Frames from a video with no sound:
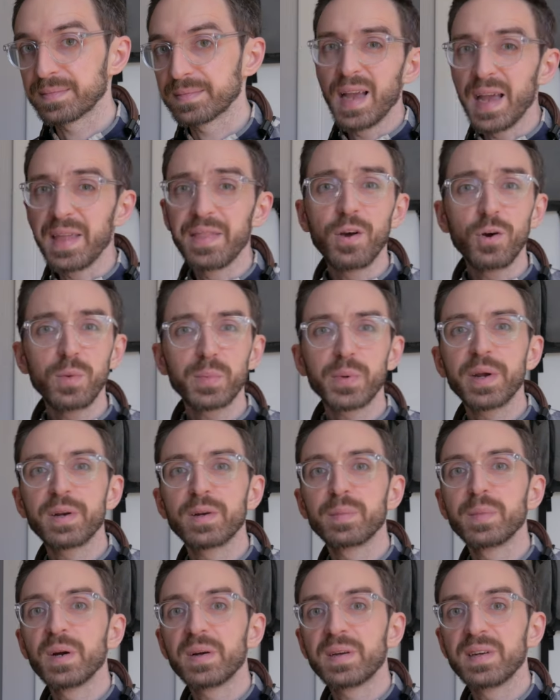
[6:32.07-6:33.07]
And the home
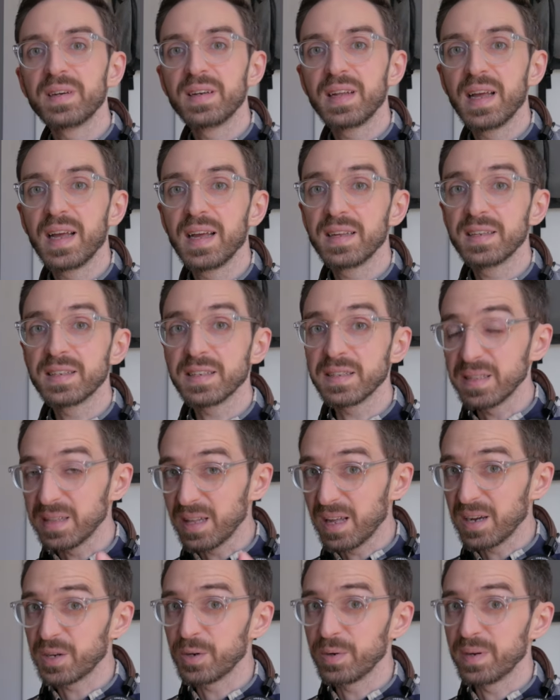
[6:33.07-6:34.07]
grinder market has a
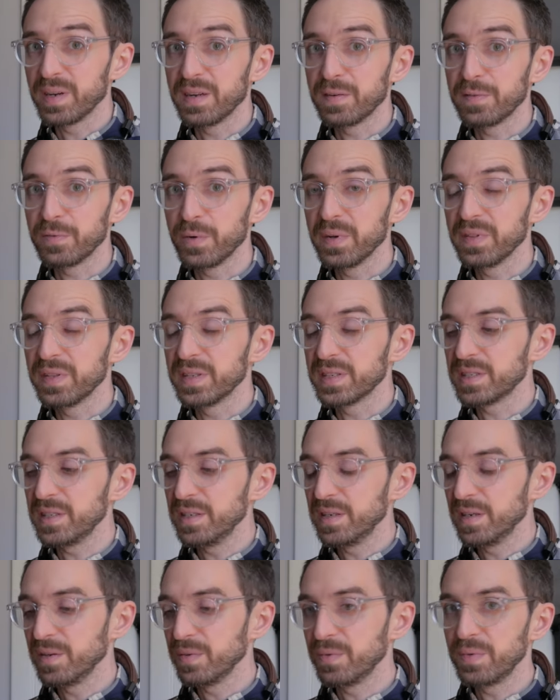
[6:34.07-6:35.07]
lot going on for it this year,